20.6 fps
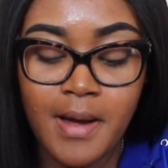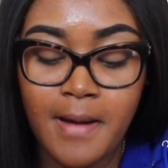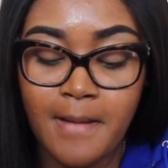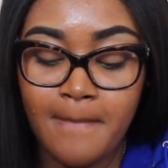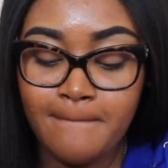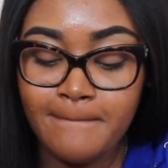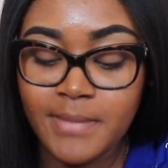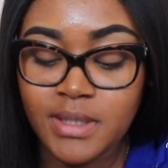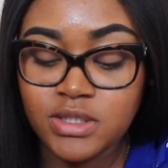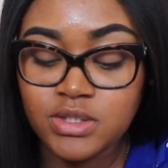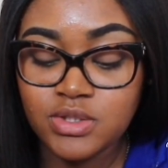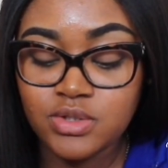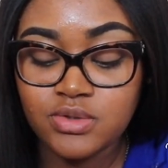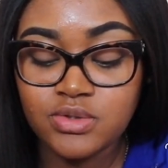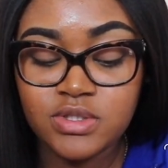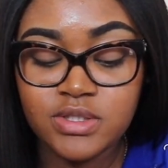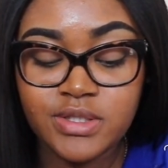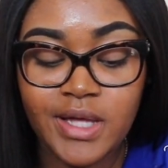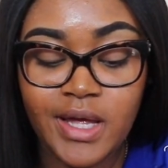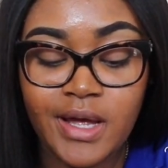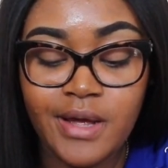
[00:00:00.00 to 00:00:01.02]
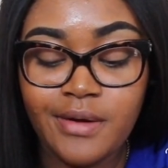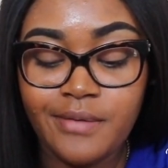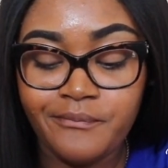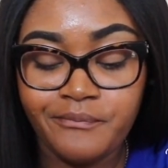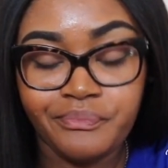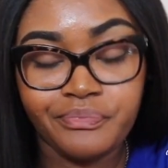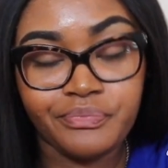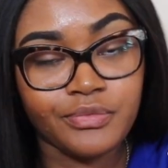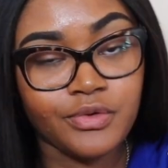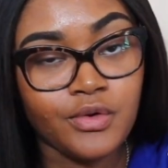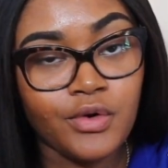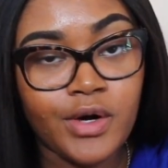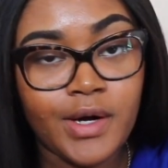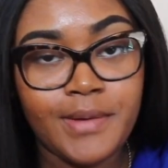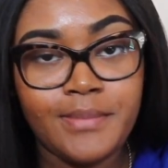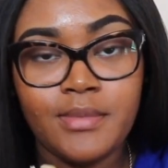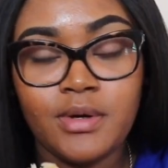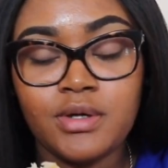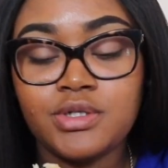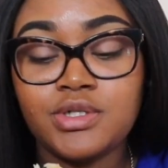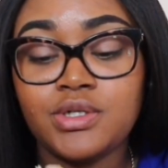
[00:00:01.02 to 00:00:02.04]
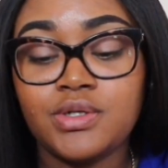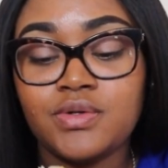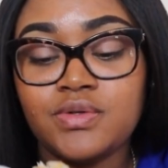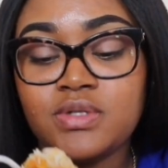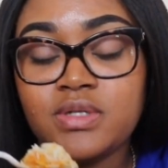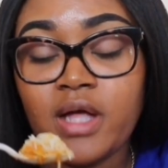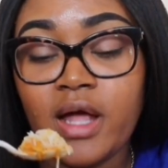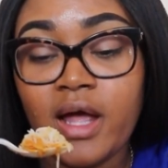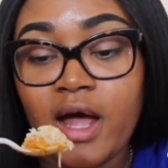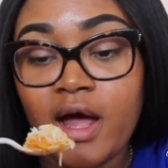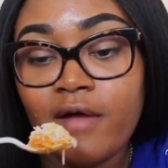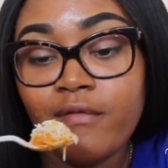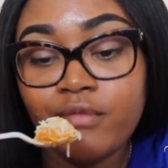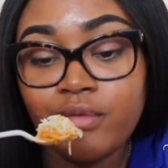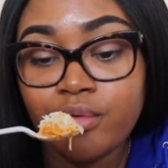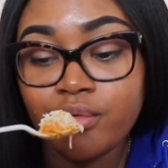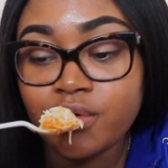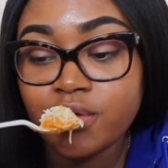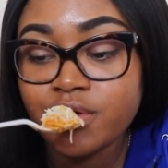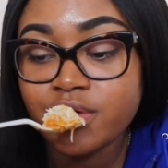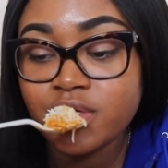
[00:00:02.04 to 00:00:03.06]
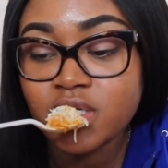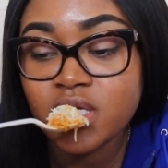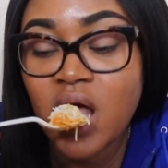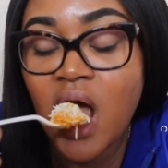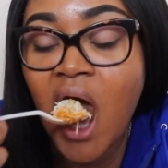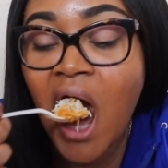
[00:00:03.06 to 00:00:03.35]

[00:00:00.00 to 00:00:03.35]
mental state or emotional state afterwards.